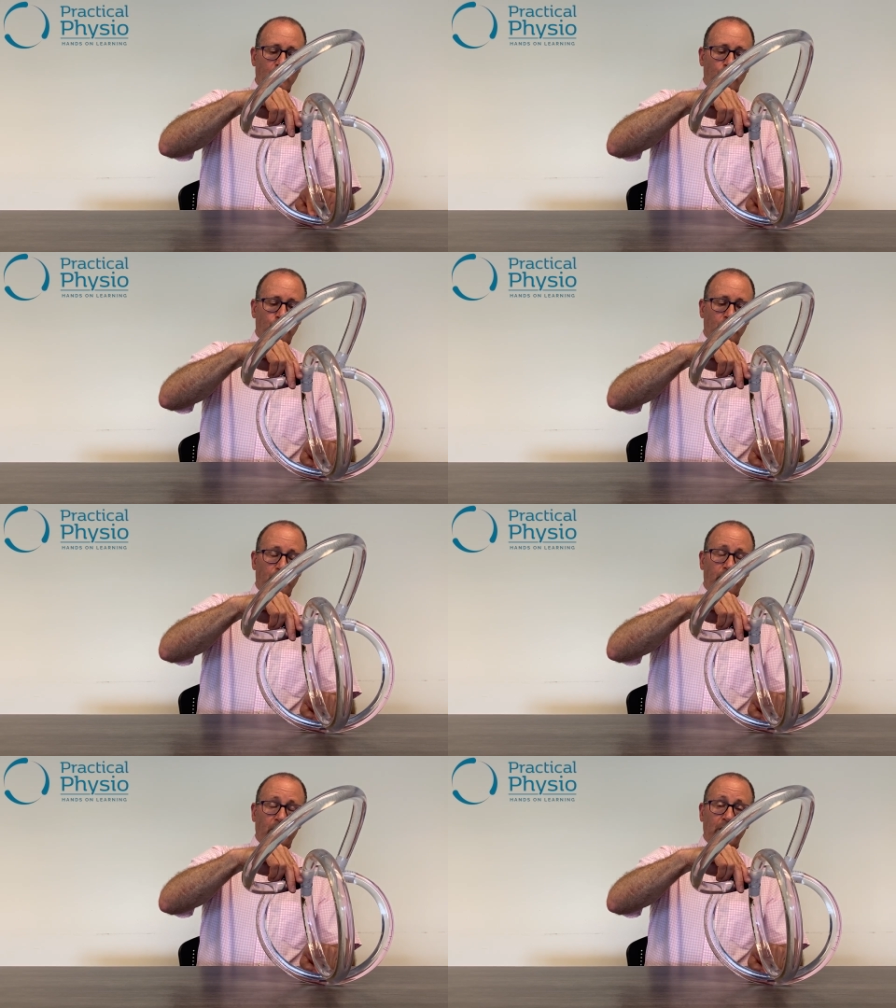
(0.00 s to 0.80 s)
to the
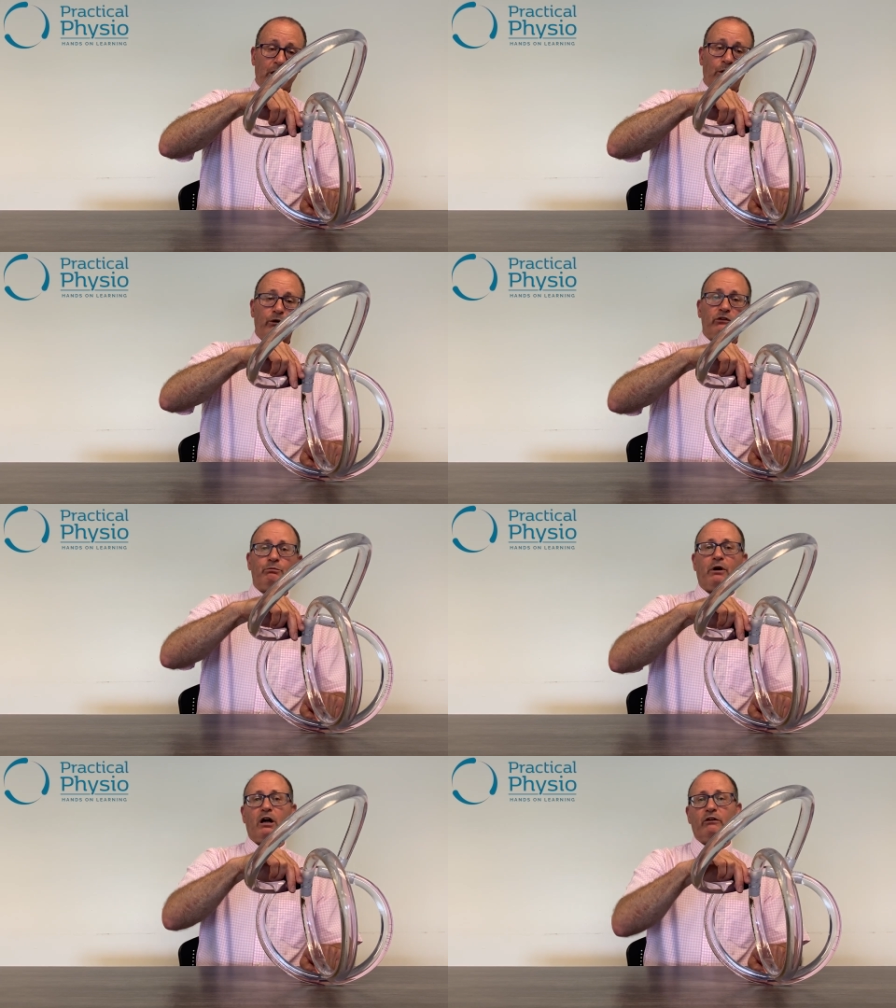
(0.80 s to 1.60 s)
lowest
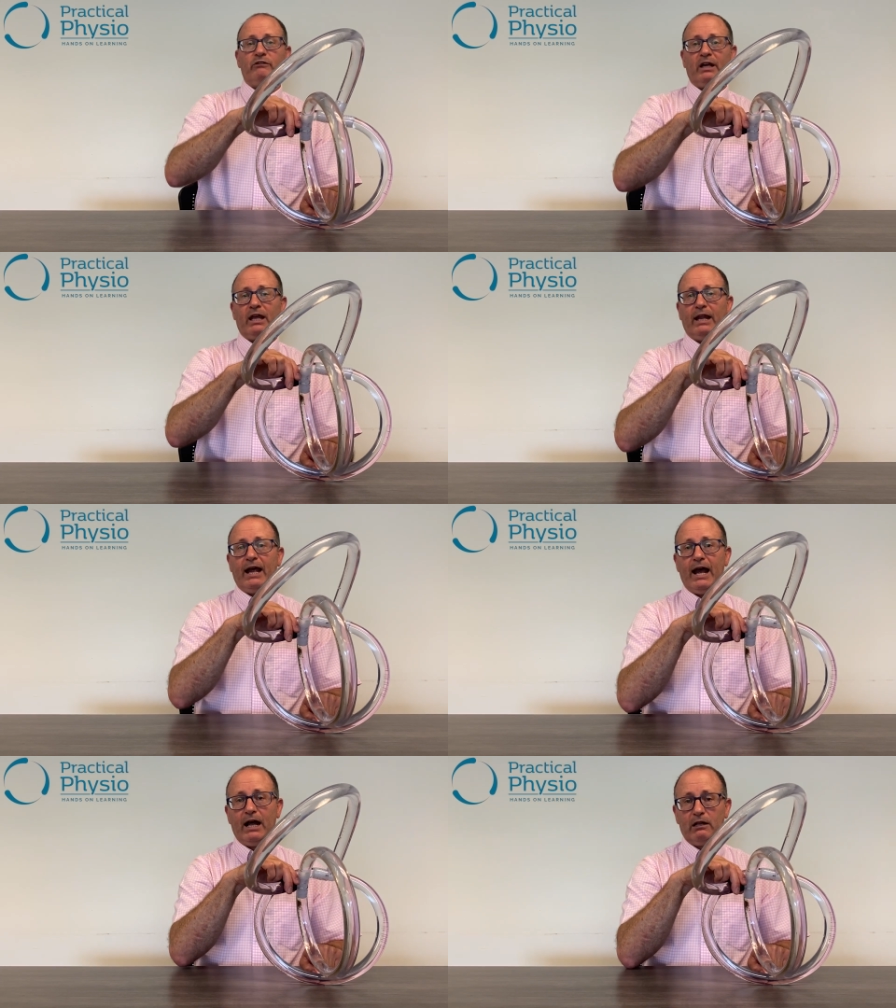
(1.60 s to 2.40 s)
part of the
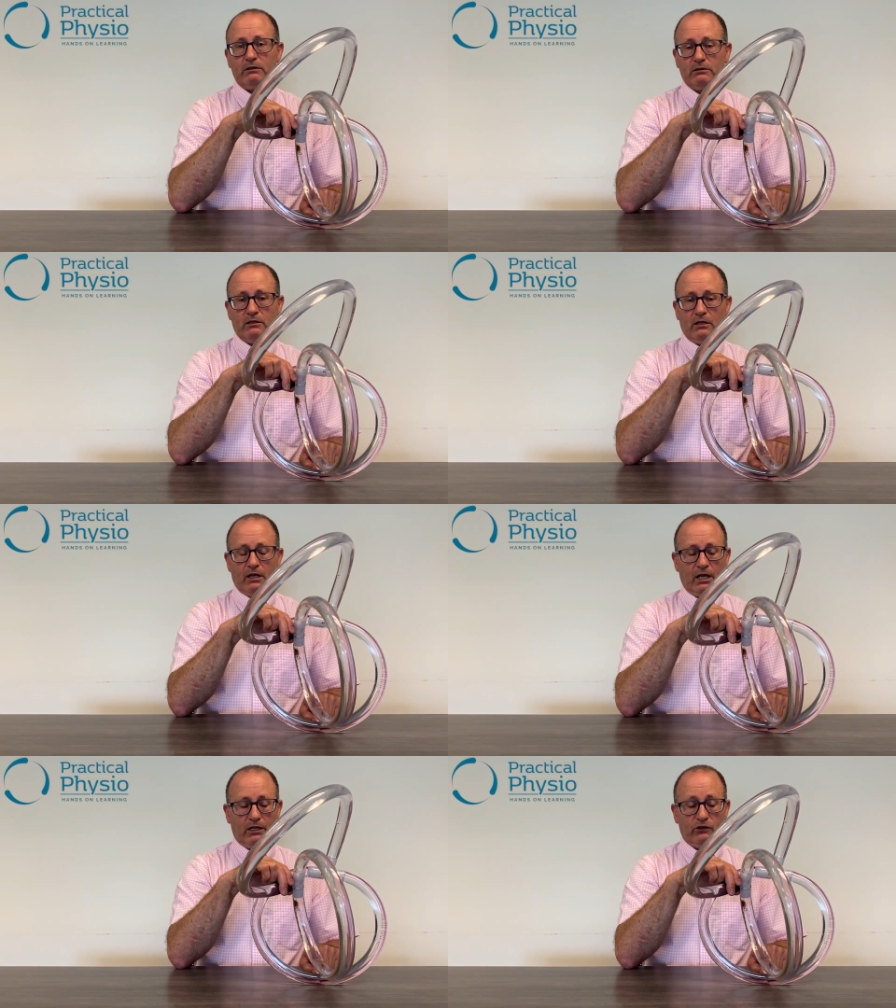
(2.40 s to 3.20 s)
canal
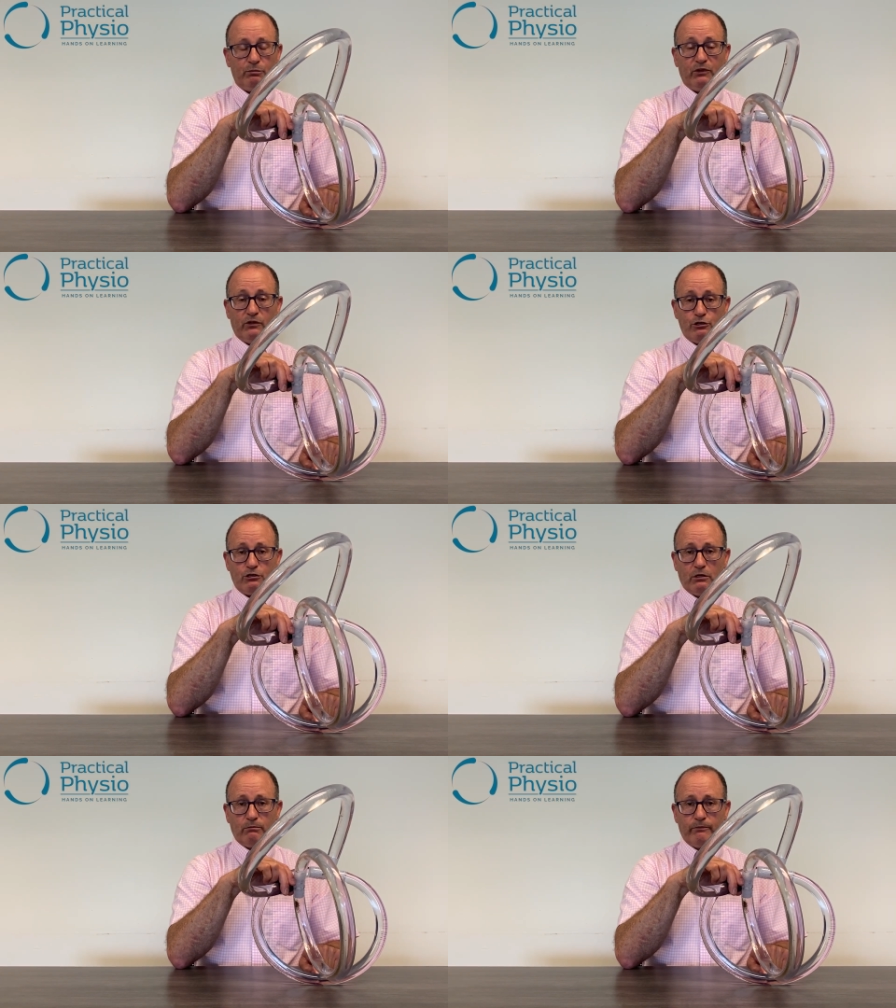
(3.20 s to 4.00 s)
in this position.